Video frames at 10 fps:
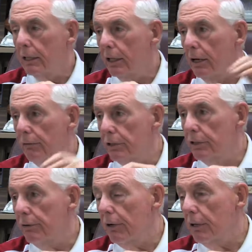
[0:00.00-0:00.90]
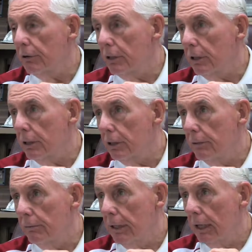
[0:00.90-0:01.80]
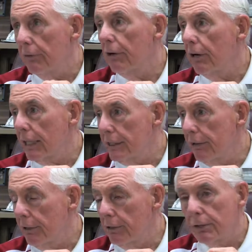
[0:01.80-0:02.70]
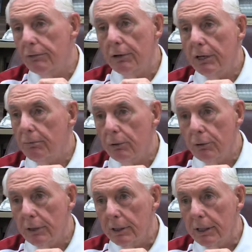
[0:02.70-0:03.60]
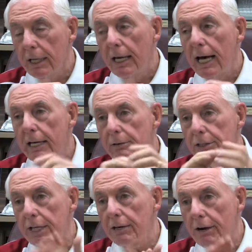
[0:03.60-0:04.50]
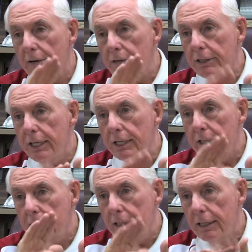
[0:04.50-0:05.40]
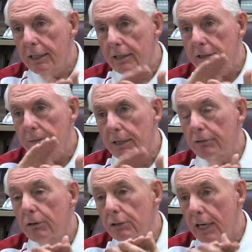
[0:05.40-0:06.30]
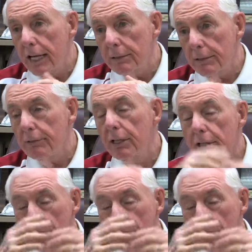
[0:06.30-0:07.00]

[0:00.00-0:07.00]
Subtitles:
coverage of our activities was very important, and it was there every day. Those men wrote columns every day.